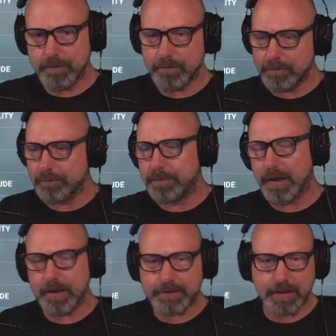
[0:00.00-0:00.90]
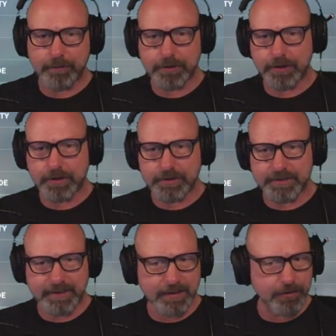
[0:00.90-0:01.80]
But I'm not going to
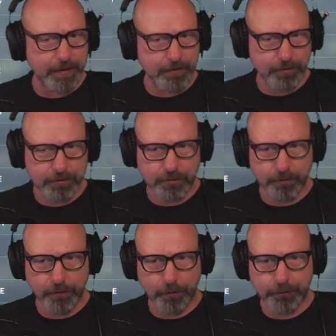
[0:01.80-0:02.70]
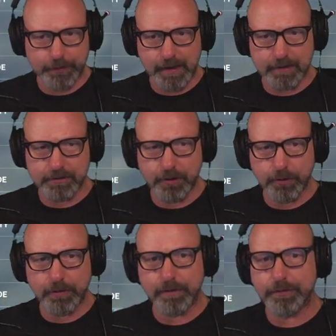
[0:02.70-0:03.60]
continue here in North Korea. I
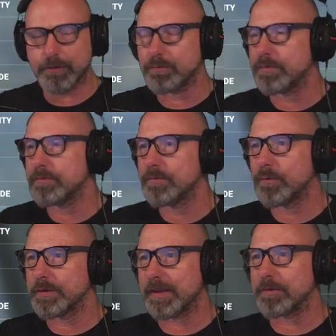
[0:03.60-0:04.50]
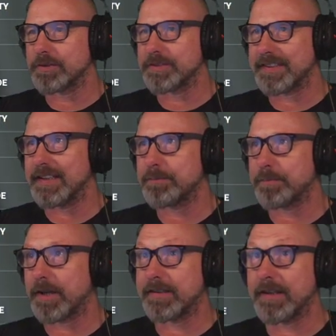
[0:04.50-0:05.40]
don't know if you was able to see it,
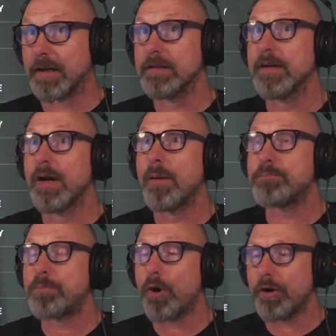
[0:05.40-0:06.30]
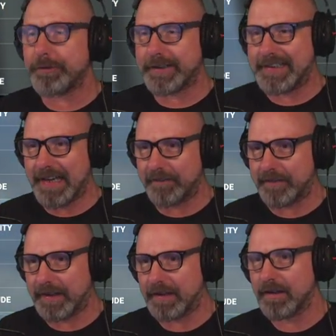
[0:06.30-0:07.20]
but I did a perfect
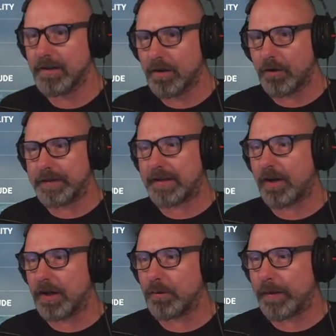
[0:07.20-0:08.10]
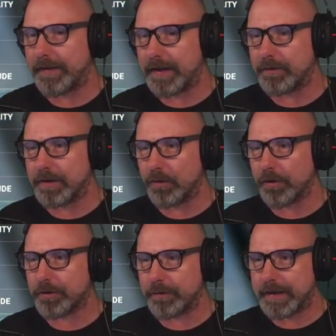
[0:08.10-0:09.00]
landing on that highway there in
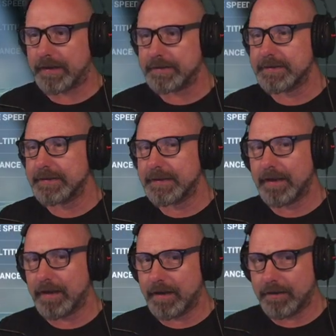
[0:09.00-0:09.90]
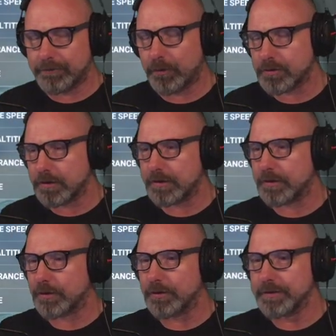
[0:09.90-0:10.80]
North Korea. Fortunately,
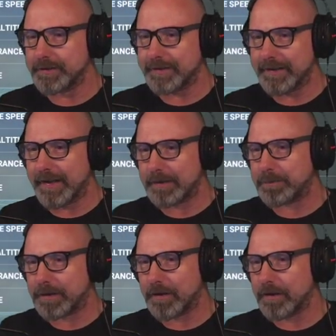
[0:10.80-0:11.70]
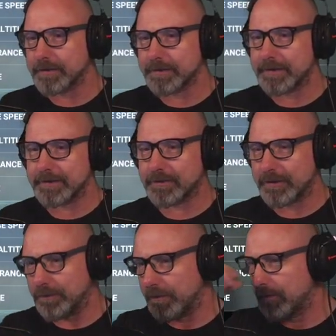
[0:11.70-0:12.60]
you couldn't see that because the
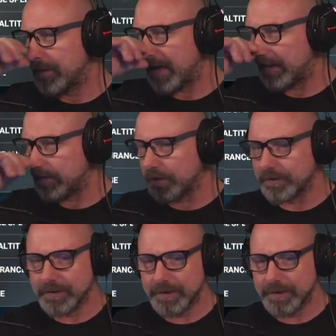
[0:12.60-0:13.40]
stream ended.